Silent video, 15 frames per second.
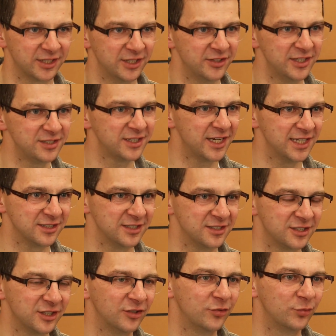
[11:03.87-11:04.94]
And in this case, in
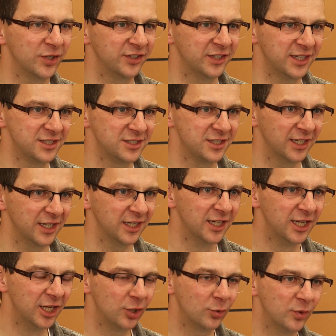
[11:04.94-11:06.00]
software testing,
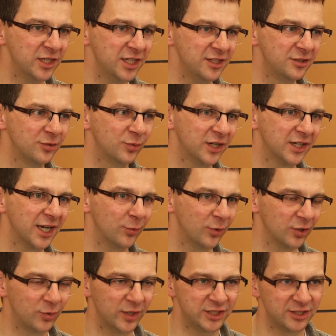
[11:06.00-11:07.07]
we need to work out
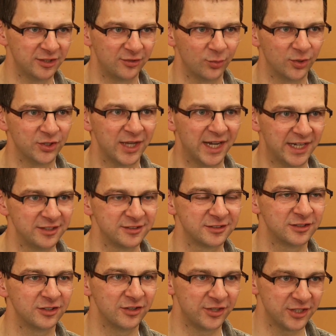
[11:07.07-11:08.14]
what questions we want to
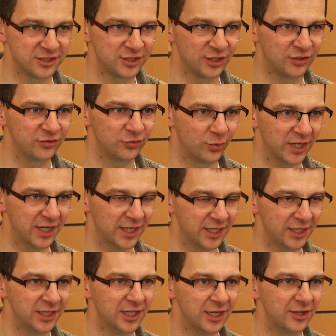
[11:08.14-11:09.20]
ask the
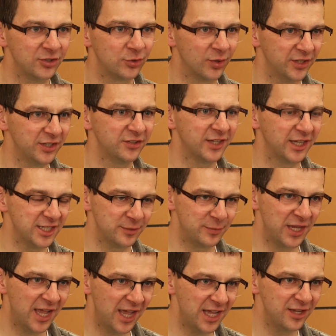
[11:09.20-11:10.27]
software to understand its
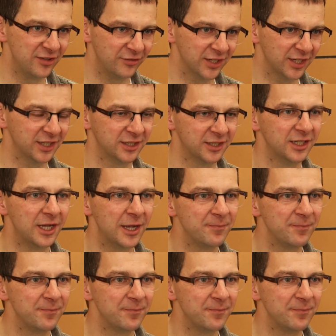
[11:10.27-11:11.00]
behavior.